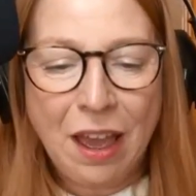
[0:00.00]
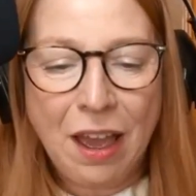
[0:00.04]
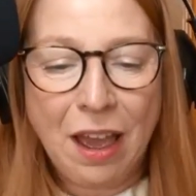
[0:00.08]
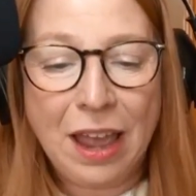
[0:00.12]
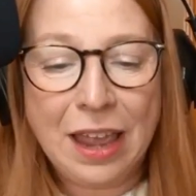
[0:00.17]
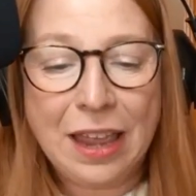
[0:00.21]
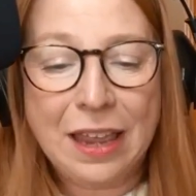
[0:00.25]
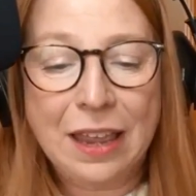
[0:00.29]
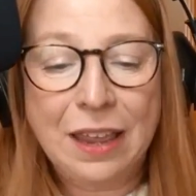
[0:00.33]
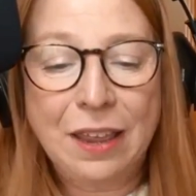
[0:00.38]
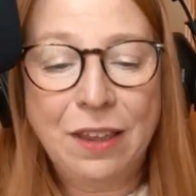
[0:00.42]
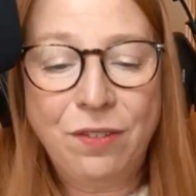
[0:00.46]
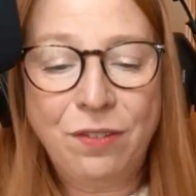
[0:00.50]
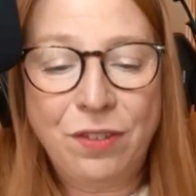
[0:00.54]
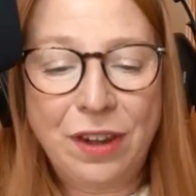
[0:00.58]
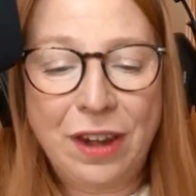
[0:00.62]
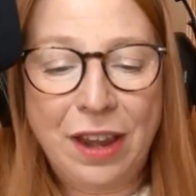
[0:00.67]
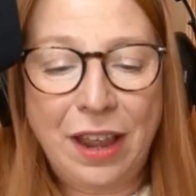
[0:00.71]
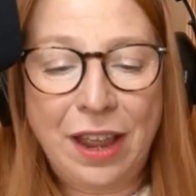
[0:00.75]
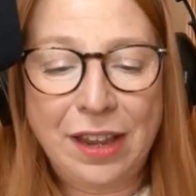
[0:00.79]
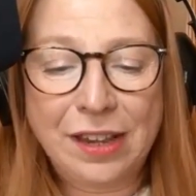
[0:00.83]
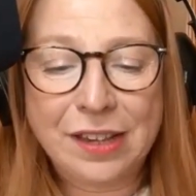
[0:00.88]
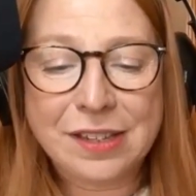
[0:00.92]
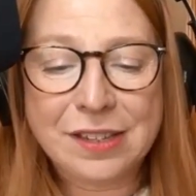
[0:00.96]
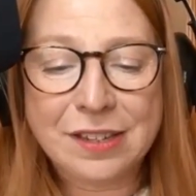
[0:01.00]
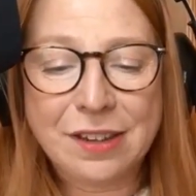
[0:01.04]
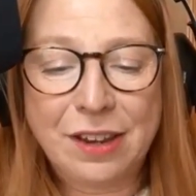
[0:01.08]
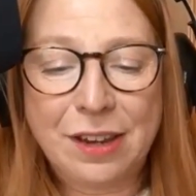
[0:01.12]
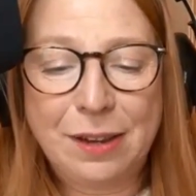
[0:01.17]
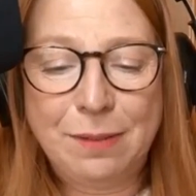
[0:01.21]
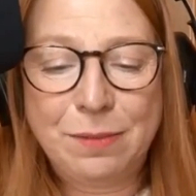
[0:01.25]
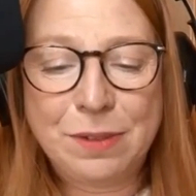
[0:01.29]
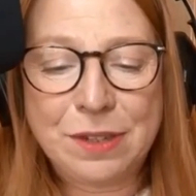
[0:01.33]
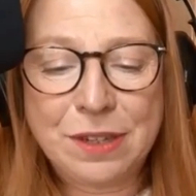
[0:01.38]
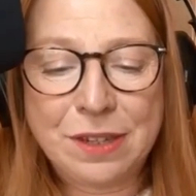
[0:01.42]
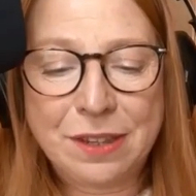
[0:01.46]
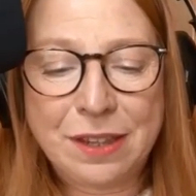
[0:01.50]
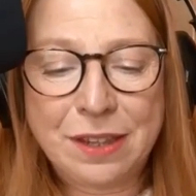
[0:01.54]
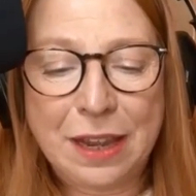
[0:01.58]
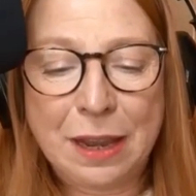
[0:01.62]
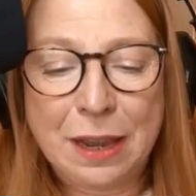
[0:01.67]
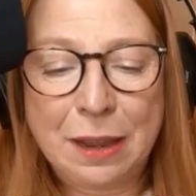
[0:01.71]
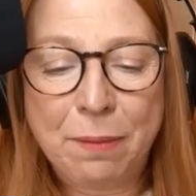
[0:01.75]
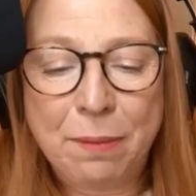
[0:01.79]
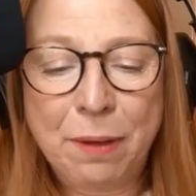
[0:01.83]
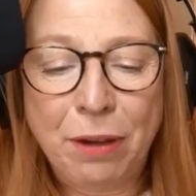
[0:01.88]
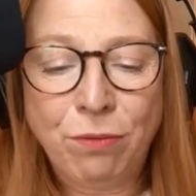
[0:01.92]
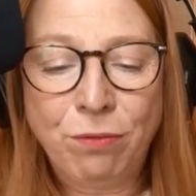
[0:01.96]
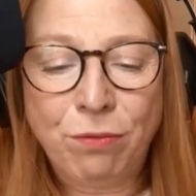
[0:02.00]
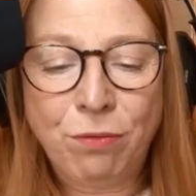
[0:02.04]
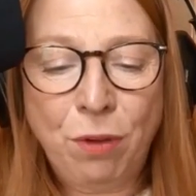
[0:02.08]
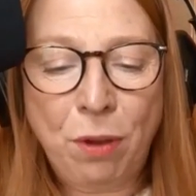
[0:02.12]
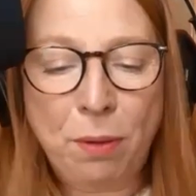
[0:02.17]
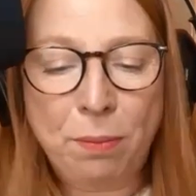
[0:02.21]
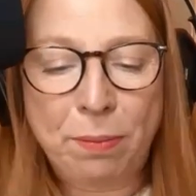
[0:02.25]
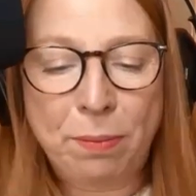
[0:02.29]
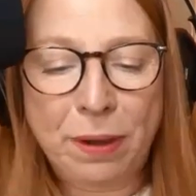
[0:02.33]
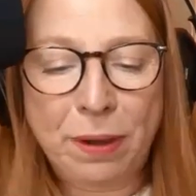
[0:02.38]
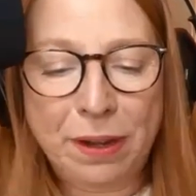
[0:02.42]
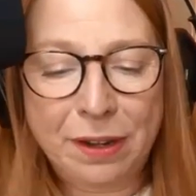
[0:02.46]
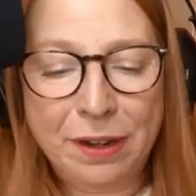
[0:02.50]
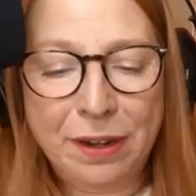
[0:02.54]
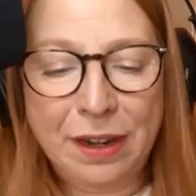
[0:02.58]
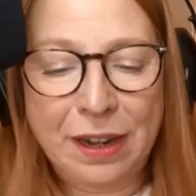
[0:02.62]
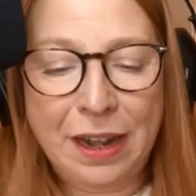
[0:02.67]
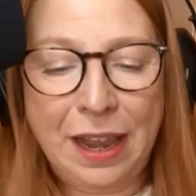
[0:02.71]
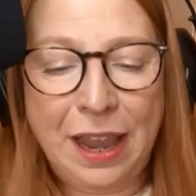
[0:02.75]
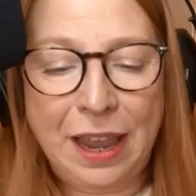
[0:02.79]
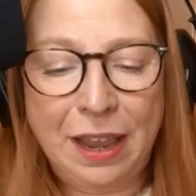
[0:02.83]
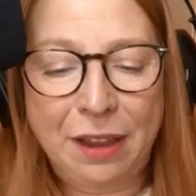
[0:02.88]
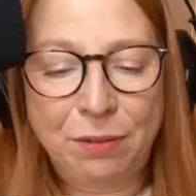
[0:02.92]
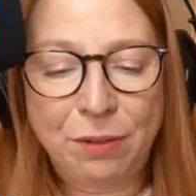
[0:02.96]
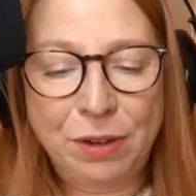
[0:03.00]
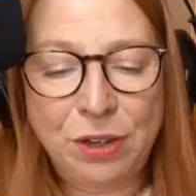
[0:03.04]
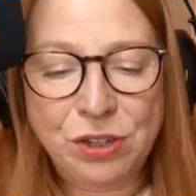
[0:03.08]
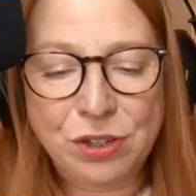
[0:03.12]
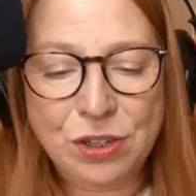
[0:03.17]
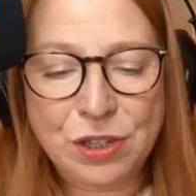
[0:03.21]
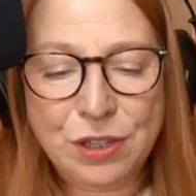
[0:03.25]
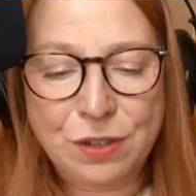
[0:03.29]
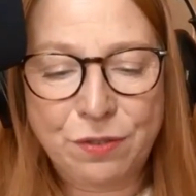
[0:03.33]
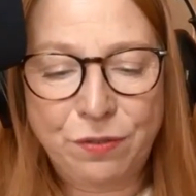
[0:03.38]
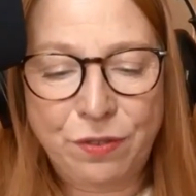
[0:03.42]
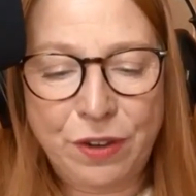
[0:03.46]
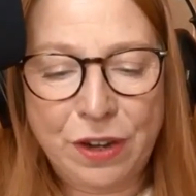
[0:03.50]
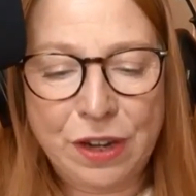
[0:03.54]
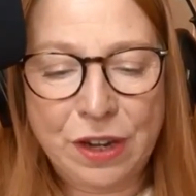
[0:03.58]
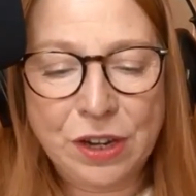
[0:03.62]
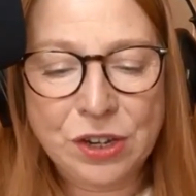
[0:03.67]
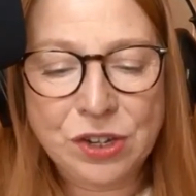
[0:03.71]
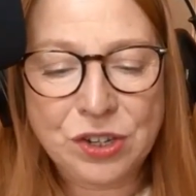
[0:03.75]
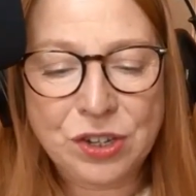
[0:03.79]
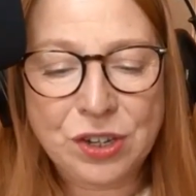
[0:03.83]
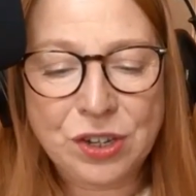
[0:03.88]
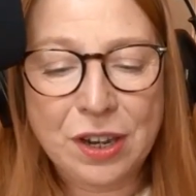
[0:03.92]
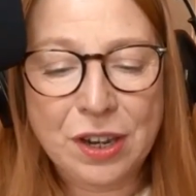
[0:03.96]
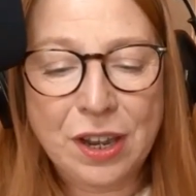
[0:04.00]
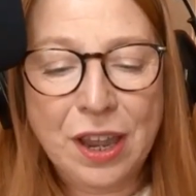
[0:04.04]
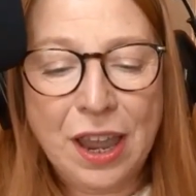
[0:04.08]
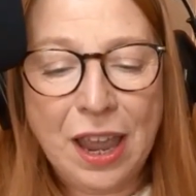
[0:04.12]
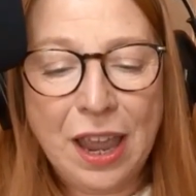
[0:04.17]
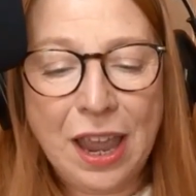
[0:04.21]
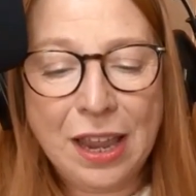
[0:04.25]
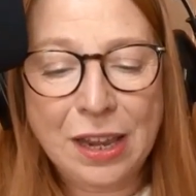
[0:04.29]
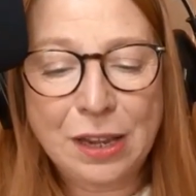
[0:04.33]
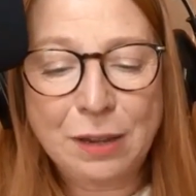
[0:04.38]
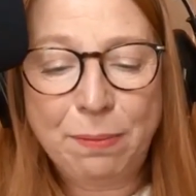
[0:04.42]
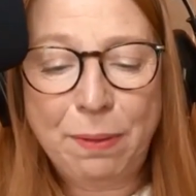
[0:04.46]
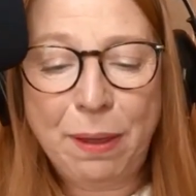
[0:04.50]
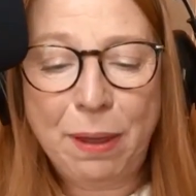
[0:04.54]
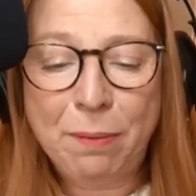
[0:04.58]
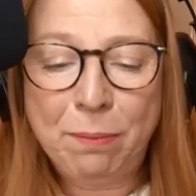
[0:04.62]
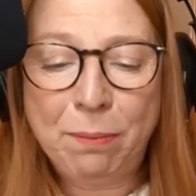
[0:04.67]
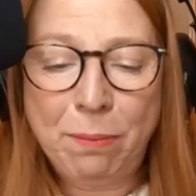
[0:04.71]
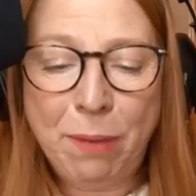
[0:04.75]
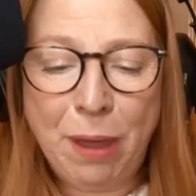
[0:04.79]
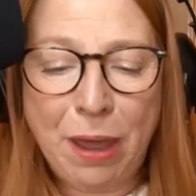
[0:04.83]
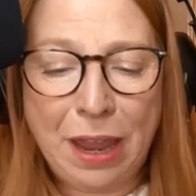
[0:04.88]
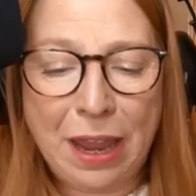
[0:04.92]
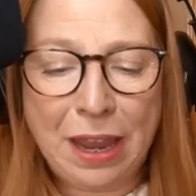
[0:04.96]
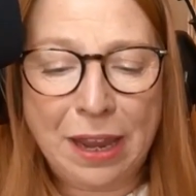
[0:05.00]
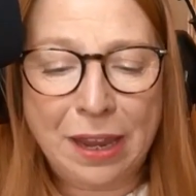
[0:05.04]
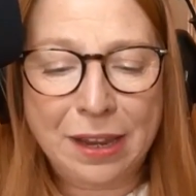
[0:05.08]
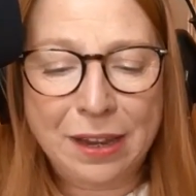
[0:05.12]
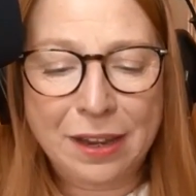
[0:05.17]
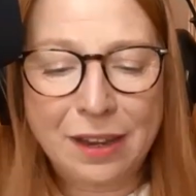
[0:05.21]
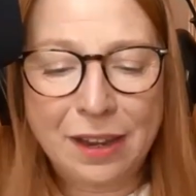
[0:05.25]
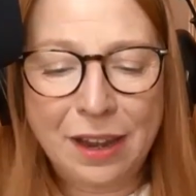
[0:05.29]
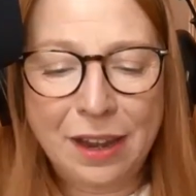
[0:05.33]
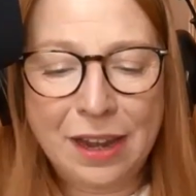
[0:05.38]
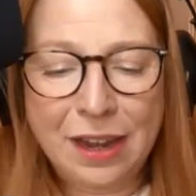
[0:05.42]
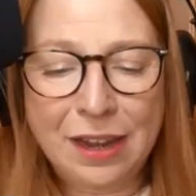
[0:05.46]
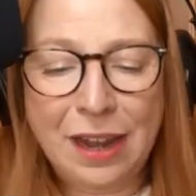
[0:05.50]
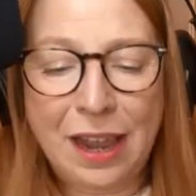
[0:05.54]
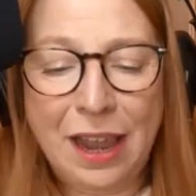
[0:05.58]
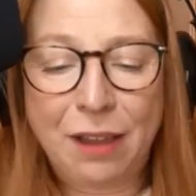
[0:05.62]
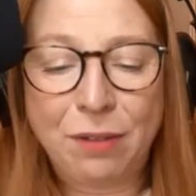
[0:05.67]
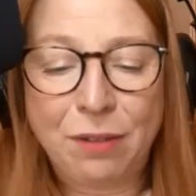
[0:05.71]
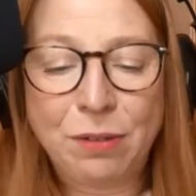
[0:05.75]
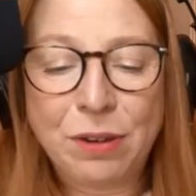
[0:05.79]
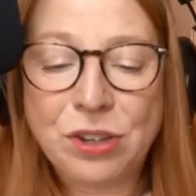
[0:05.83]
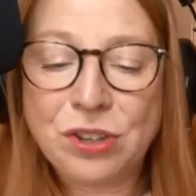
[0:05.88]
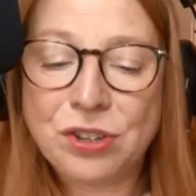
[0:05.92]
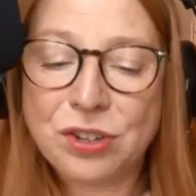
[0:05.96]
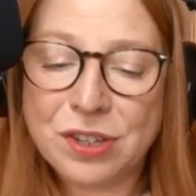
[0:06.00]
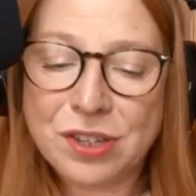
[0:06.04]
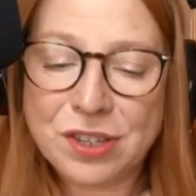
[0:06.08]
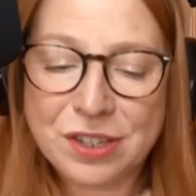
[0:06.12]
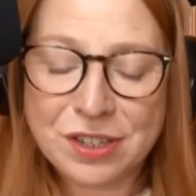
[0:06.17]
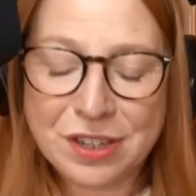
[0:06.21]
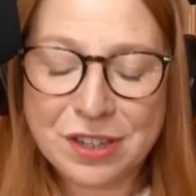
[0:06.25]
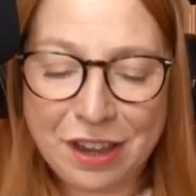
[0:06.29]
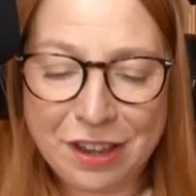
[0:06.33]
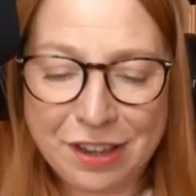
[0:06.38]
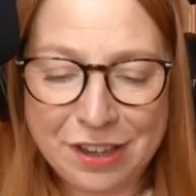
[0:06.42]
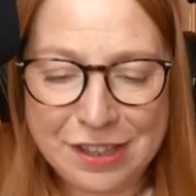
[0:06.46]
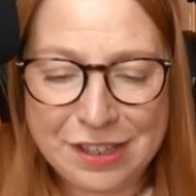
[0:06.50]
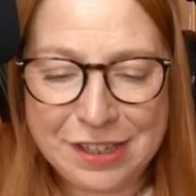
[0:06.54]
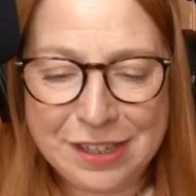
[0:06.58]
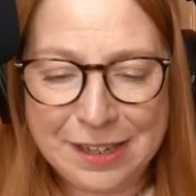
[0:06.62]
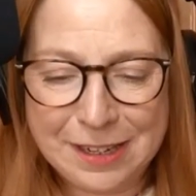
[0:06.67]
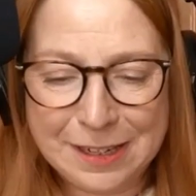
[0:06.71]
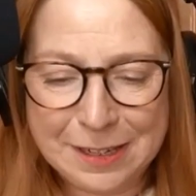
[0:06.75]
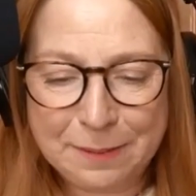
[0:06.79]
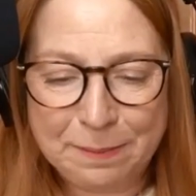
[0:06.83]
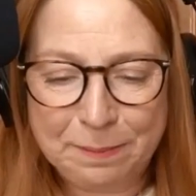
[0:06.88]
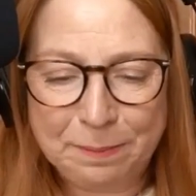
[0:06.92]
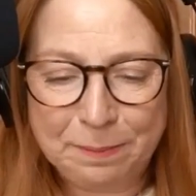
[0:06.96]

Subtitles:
I even had time to think about Robin and how we'd just finished, and about Mike and how we'd just started.